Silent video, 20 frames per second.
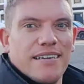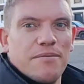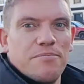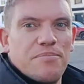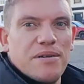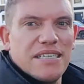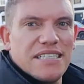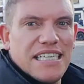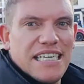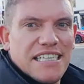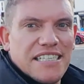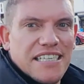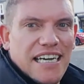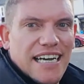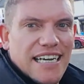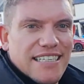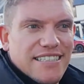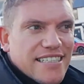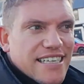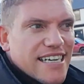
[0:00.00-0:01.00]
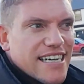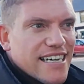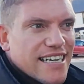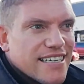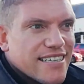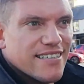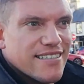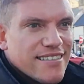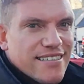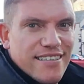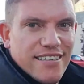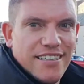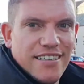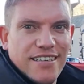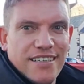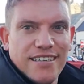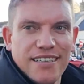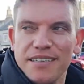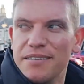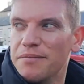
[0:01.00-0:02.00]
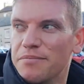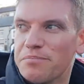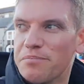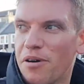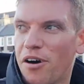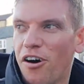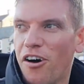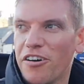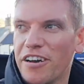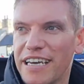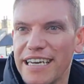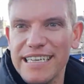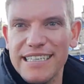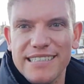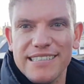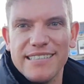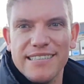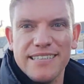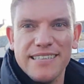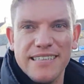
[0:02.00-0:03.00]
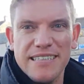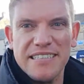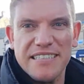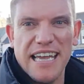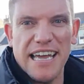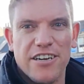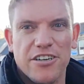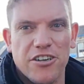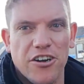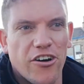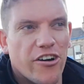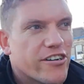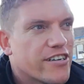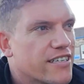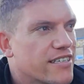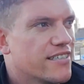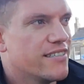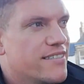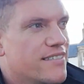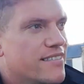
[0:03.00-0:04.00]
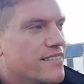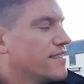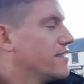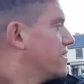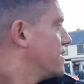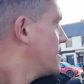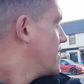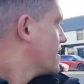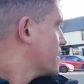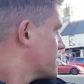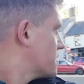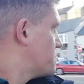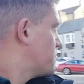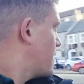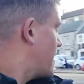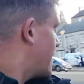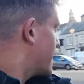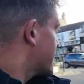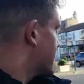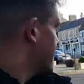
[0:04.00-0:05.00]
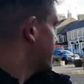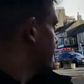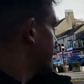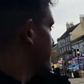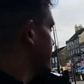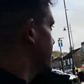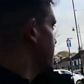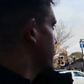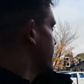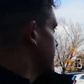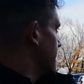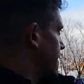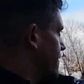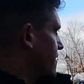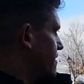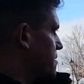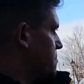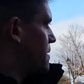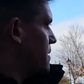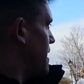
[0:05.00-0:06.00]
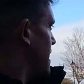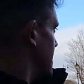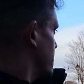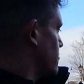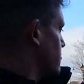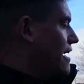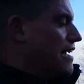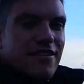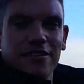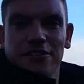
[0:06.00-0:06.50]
Busy Saturday morning, 10 o'clock. It's packed. I've had to park right at the